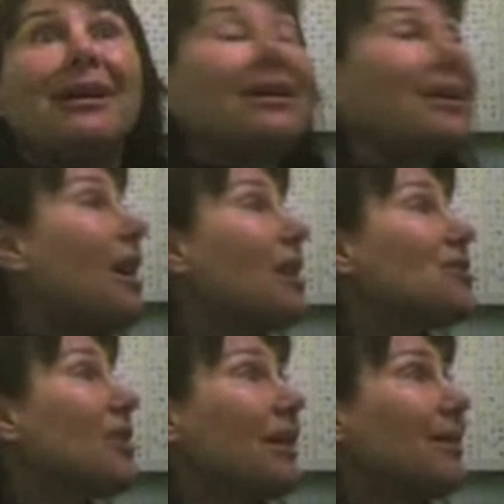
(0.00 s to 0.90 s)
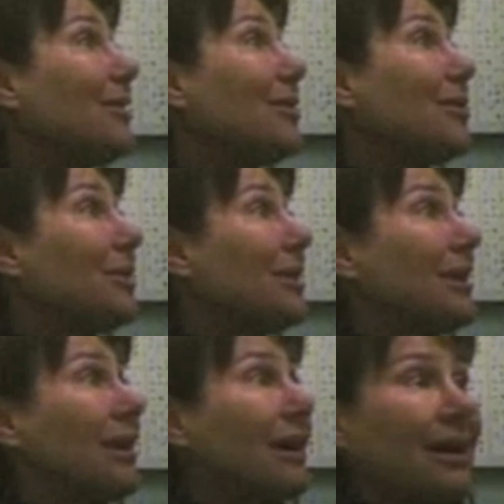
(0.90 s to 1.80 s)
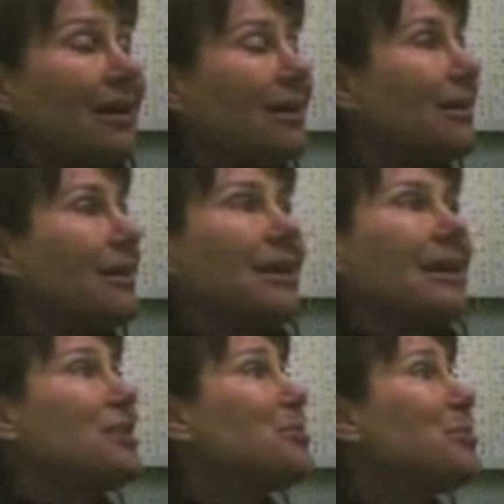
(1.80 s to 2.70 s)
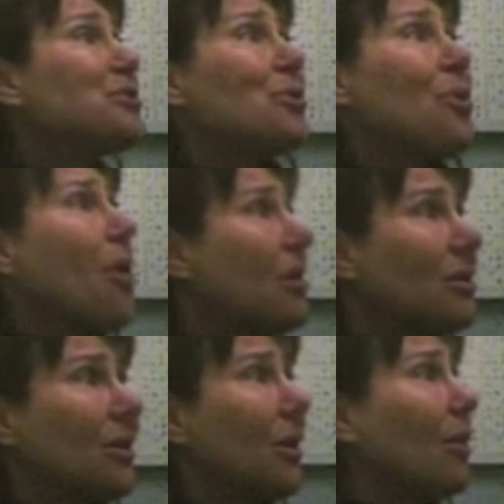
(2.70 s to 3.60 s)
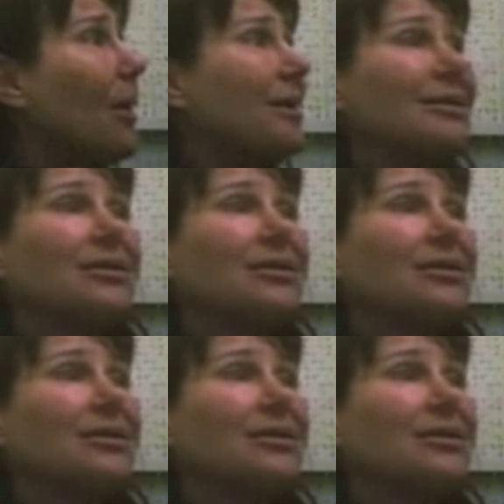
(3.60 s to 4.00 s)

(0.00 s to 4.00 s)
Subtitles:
gosh, you know, it's been so long ago. I